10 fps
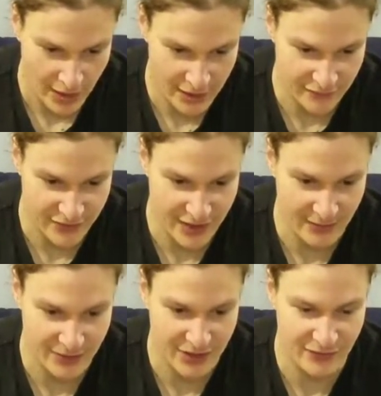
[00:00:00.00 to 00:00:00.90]
out of
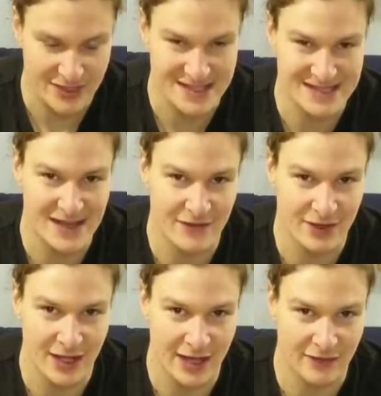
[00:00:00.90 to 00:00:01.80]
10, I would give it a
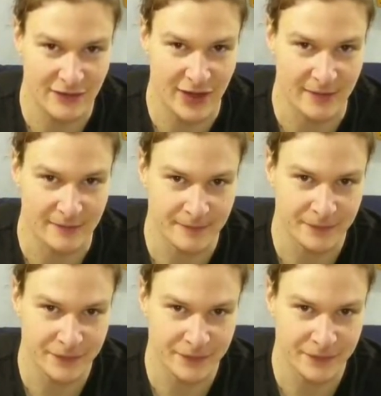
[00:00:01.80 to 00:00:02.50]
7 out of 10.